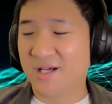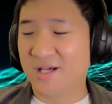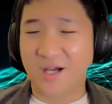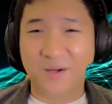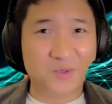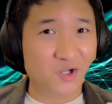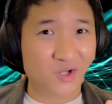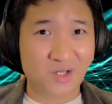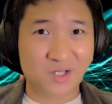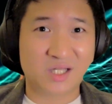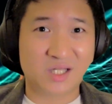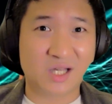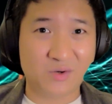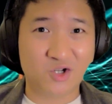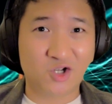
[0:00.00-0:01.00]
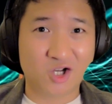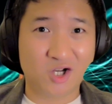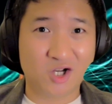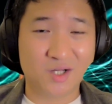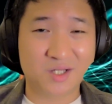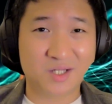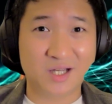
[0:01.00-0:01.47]
I'm not going to sell you
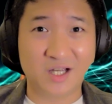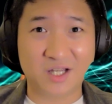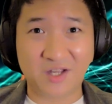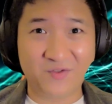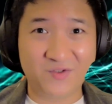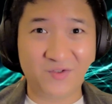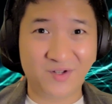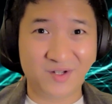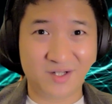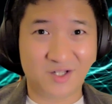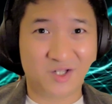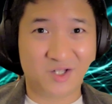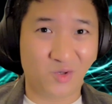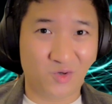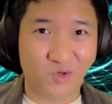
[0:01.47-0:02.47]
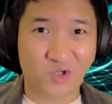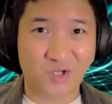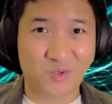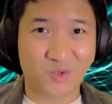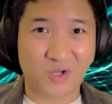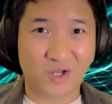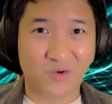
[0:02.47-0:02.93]
cost. I give you the
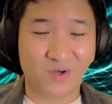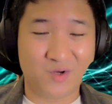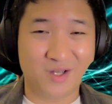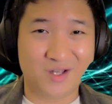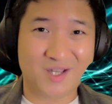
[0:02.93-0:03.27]
solution right away.